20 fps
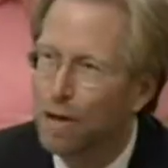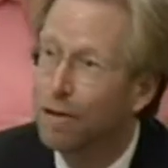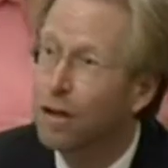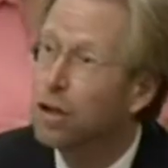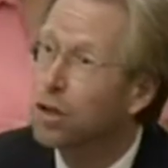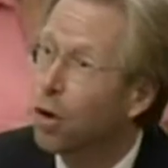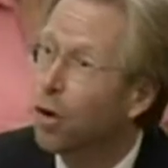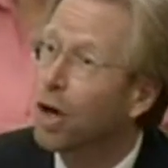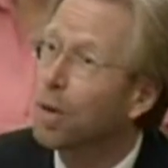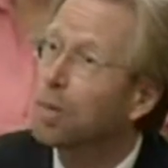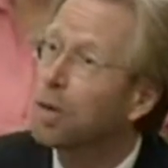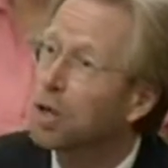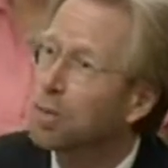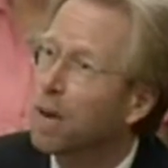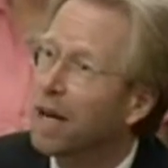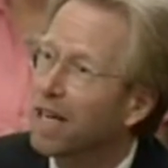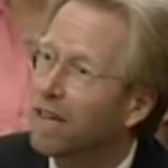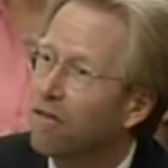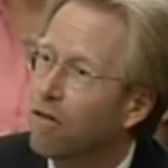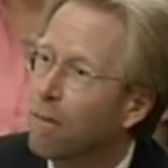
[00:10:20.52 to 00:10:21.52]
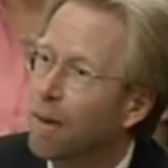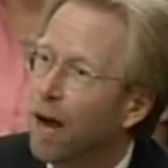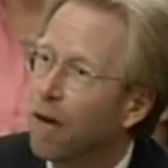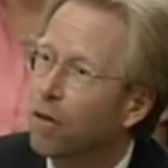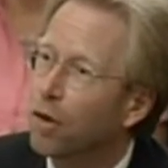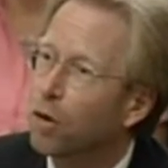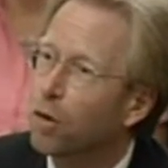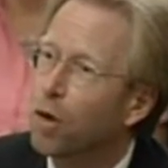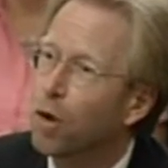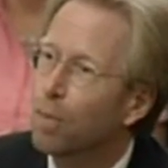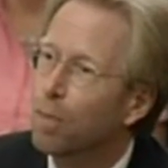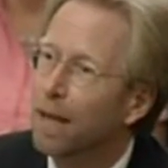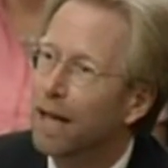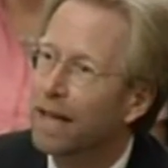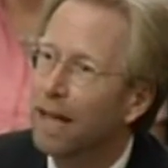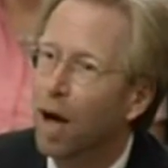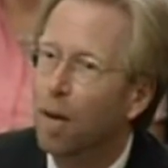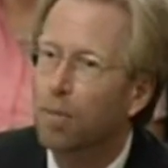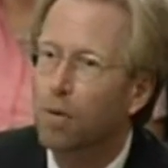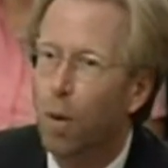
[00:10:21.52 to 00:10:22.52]
historic perspective about the group that
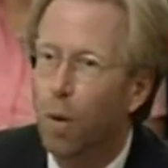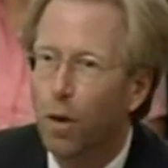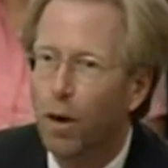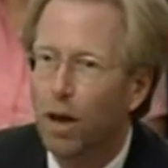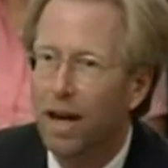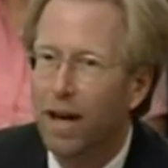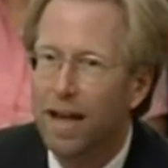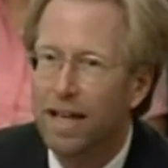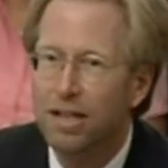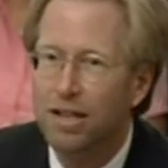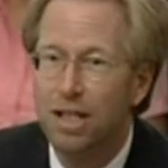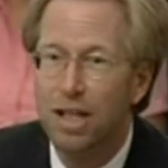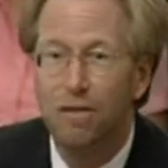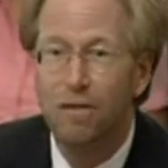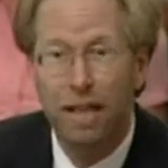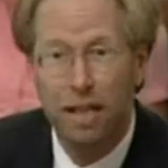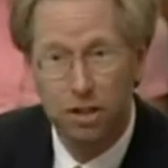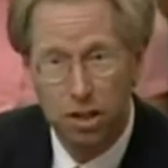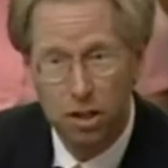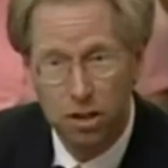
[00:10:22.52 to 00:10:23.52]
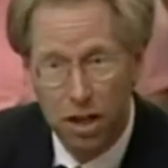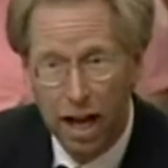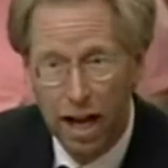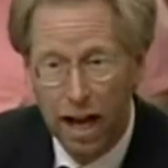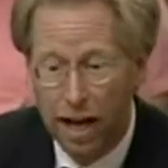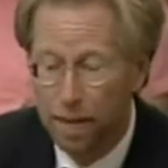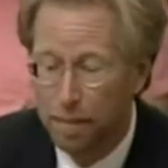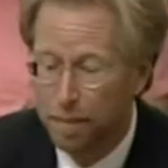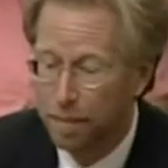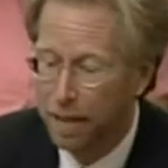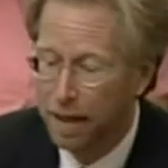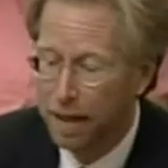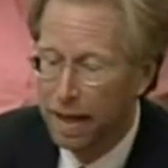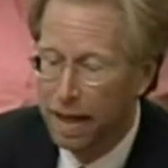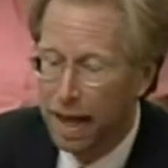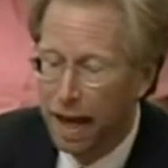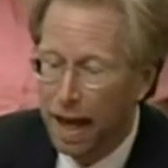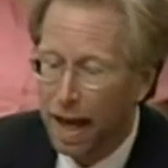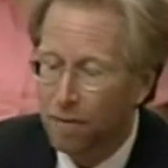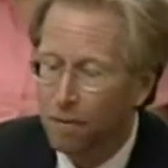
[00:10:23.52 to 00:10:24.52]
helped organize the event today.
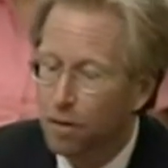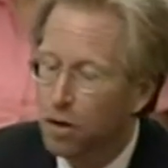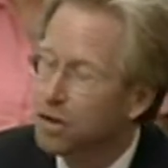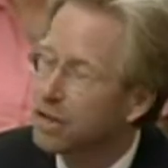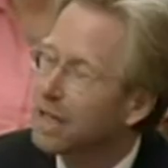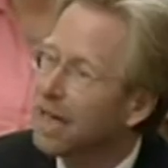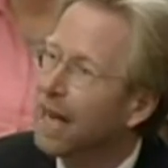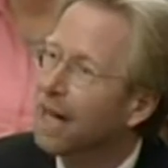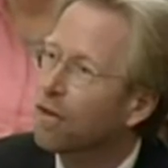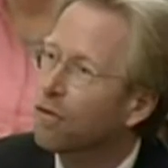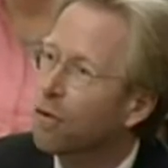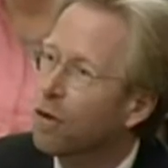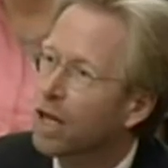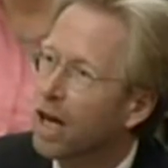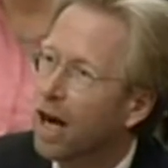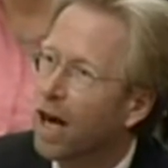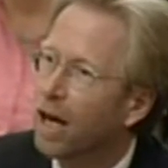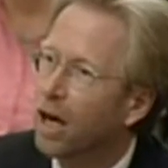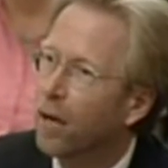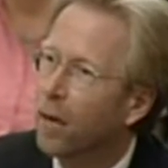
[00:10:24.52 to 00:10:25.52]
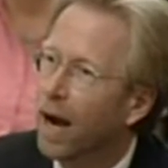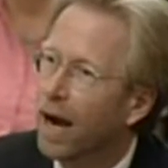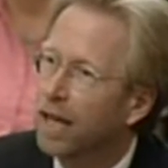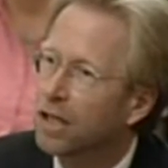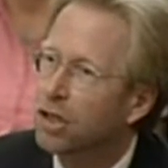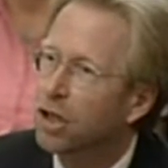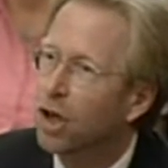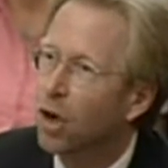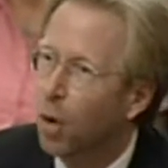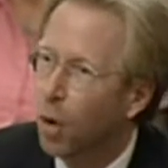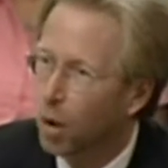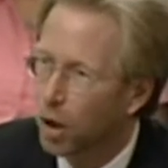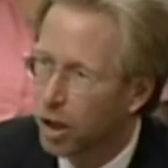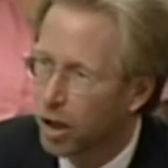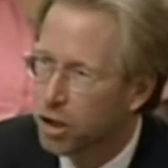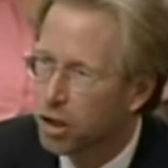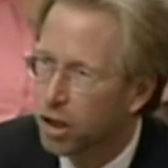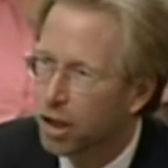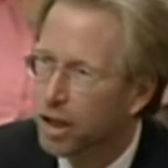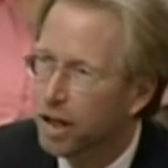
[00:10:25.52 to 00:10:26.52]
First, the California Hunger Action
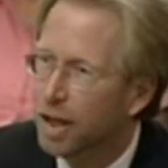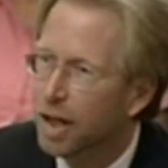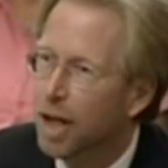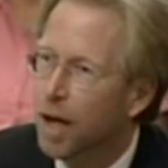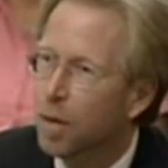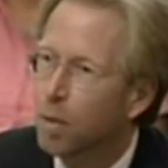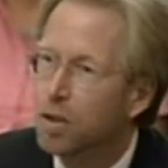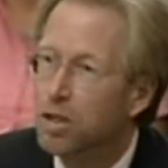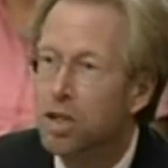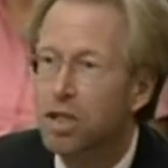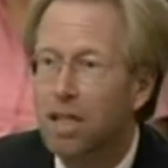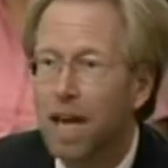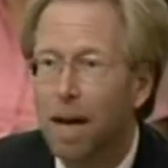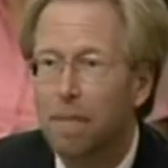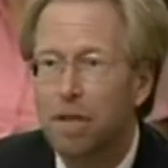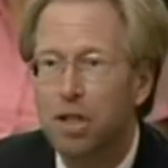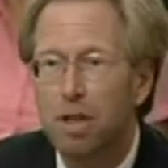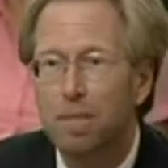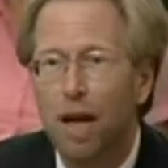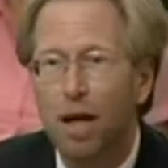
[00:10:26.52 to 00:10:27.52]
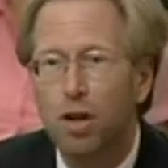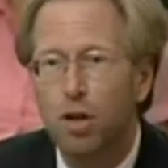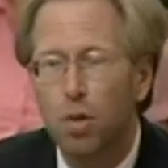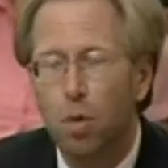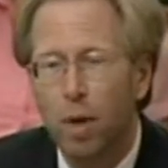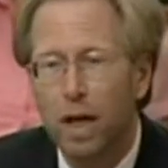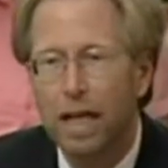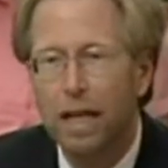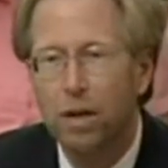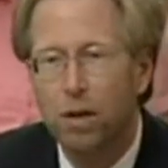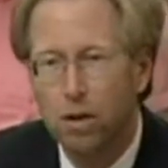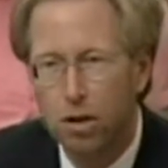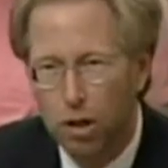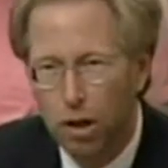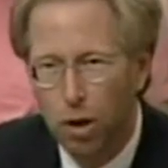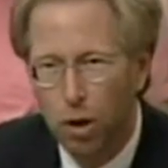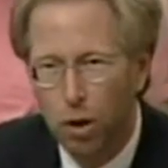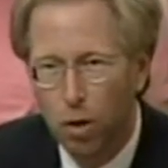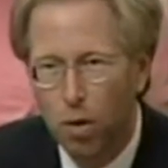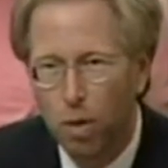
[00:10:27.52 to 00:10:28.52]
Coalition was established about 20 years
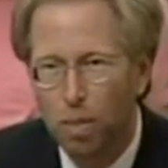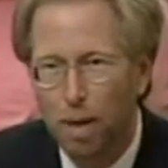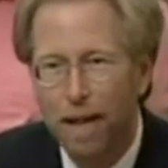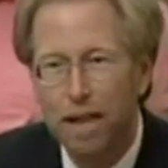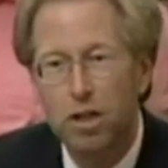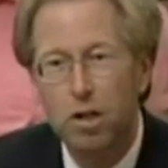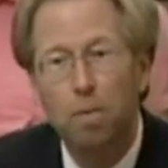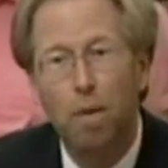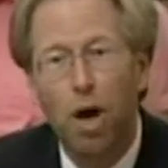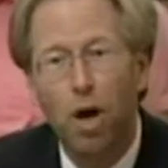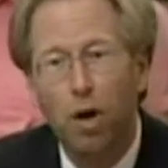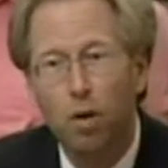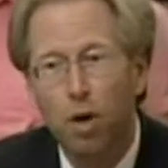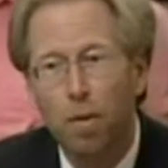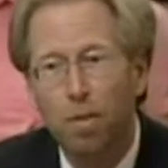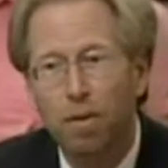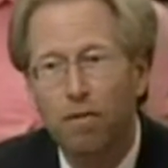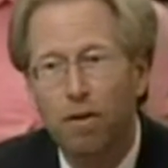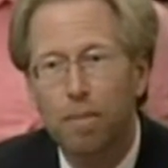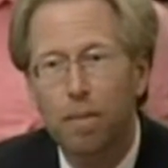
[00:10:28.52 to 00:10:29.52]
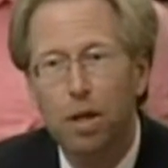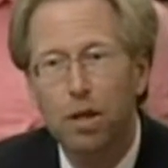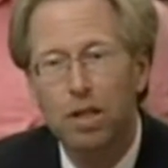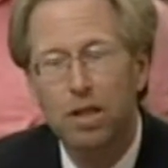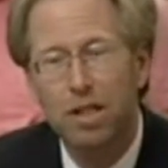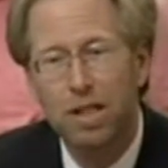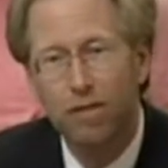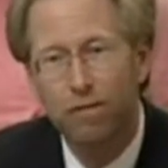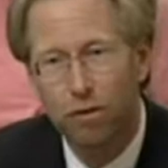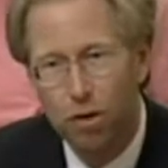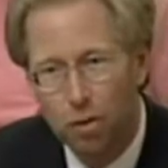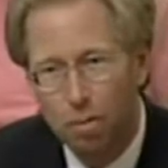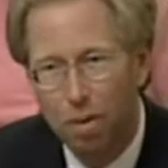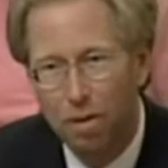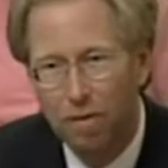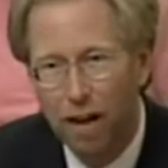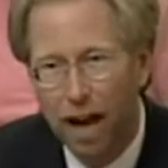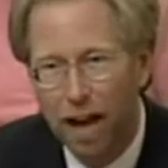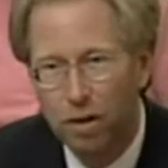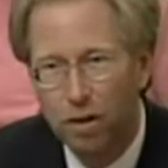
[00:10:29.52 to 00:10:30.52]
ago by a small group of emergency food
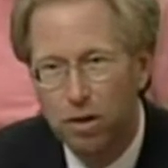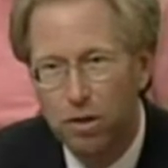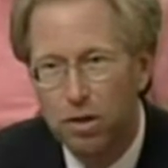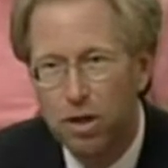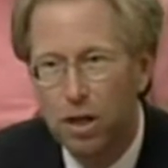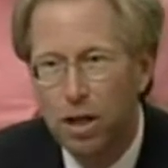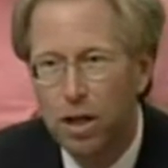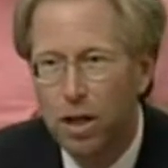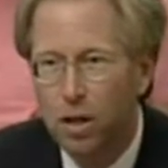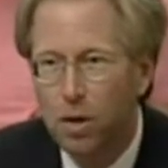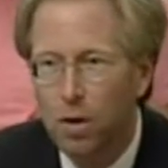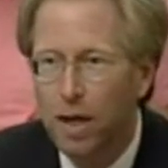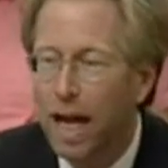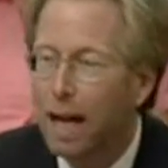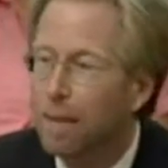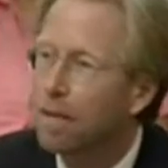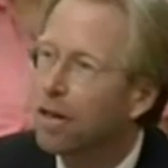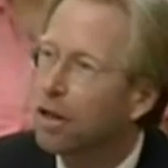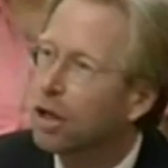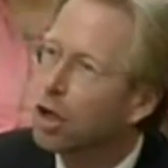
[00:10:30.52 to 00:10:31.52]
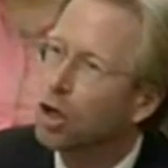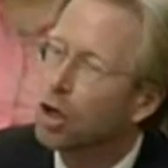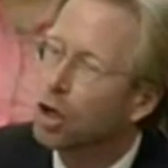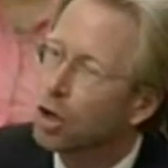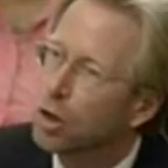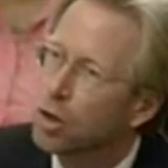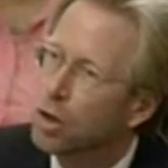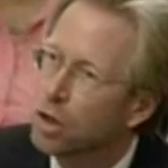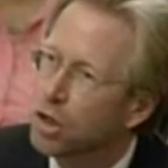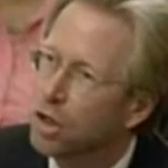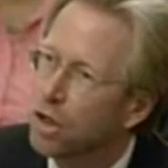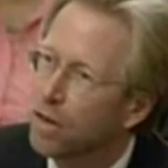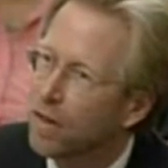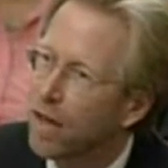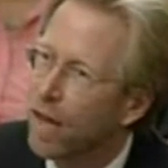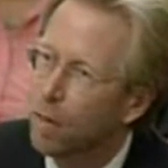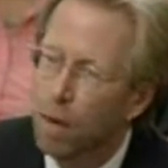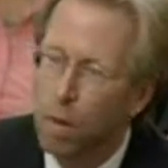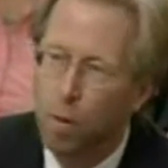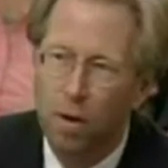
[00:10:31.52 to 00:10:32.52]
providers who came to the conclusion
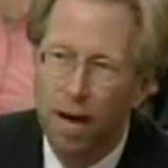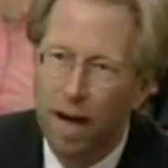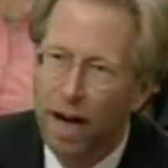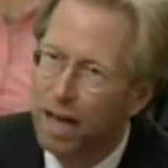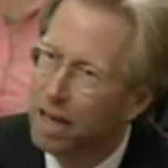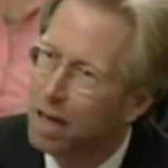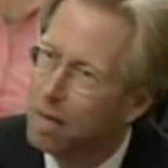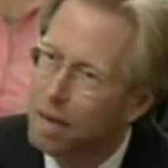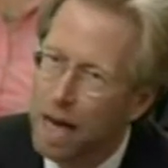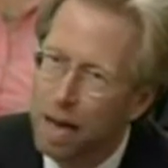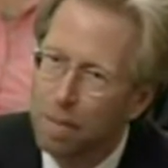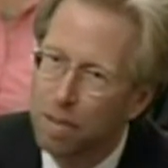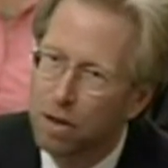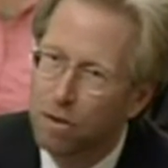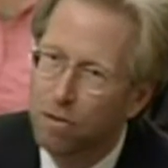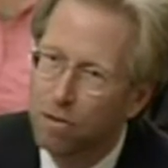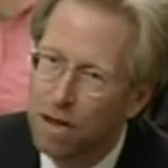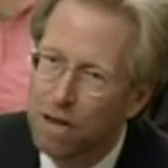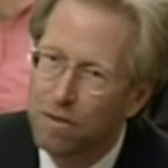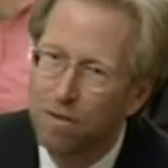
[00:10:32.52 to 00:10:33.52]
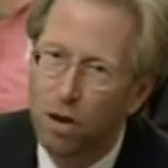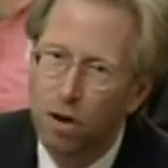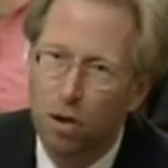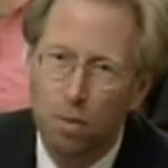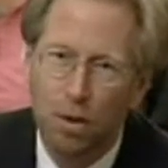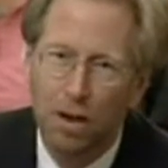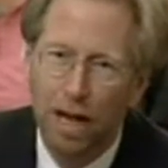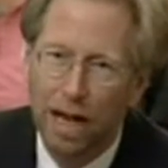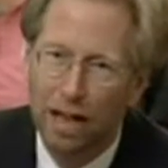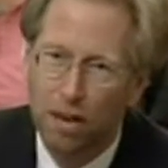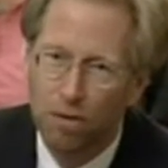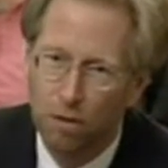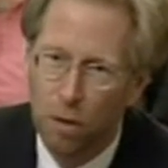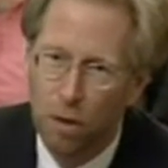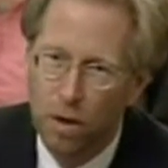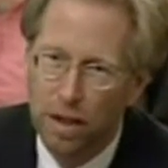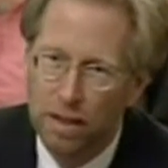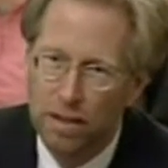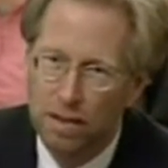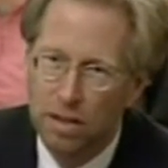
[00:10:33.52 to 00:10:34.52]
that we were not going to be able to feed vulnerable
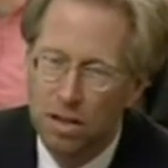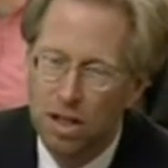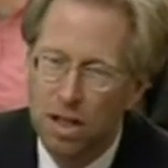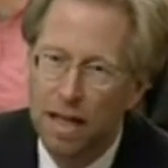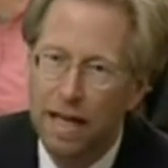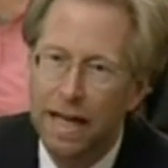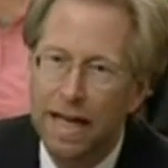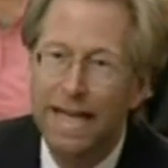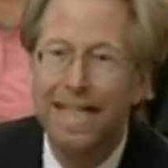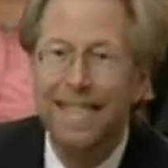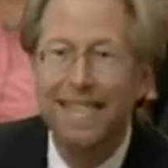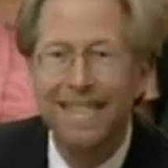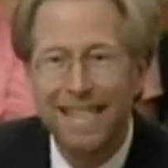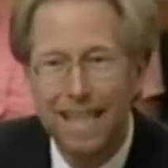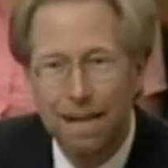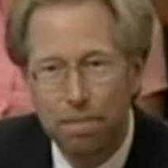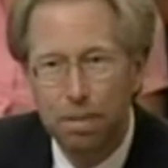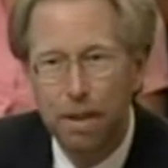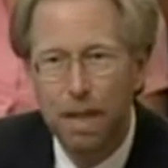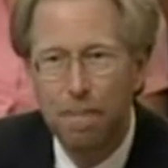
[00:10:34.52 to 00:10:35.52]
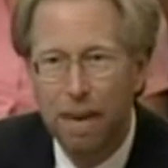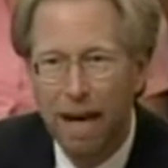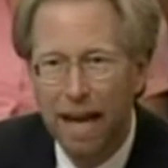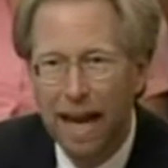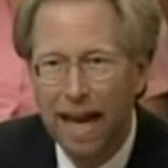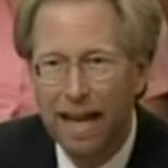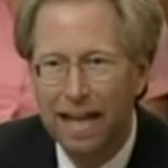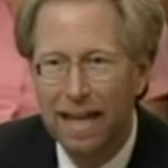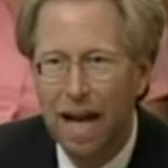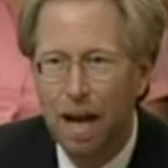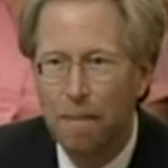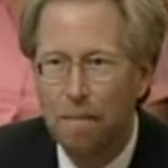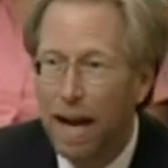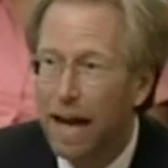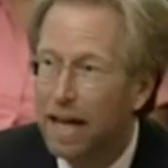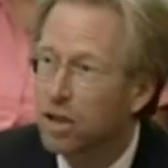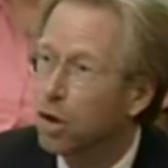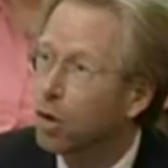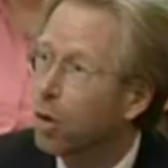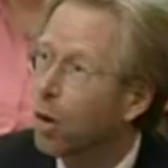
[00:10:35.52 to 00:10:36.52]
Californians simply by handing out
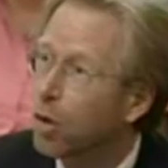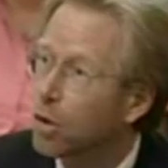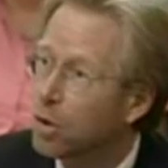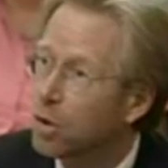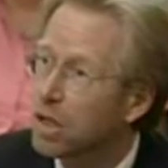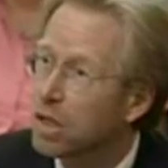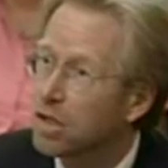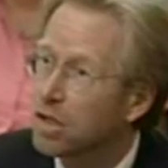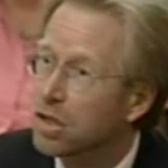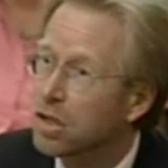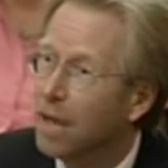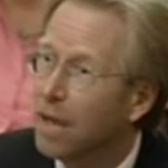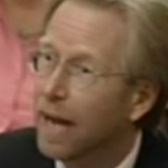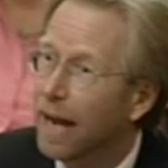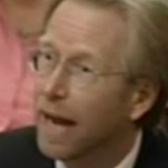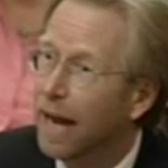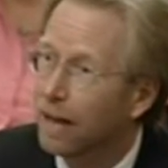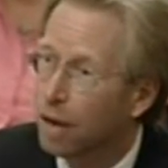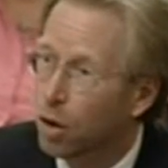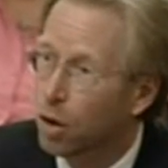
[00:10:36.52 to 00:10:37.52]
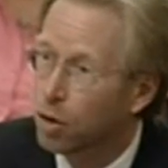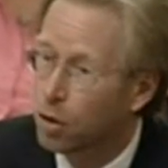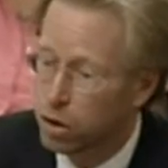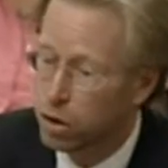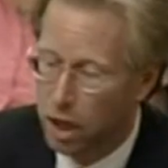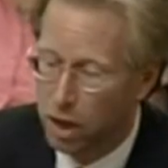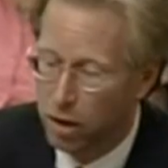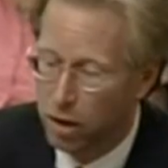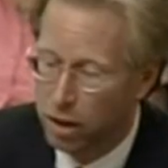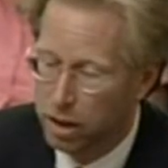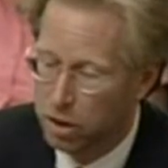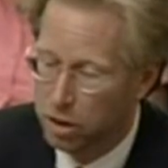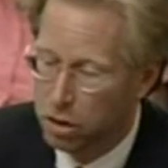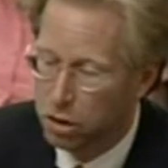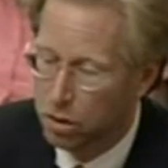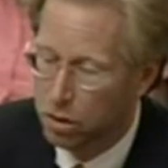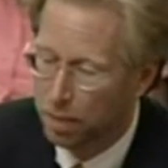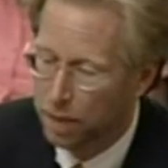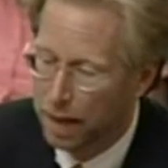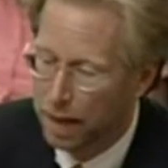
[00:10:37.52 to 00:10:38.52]
bags of groceries at local charities.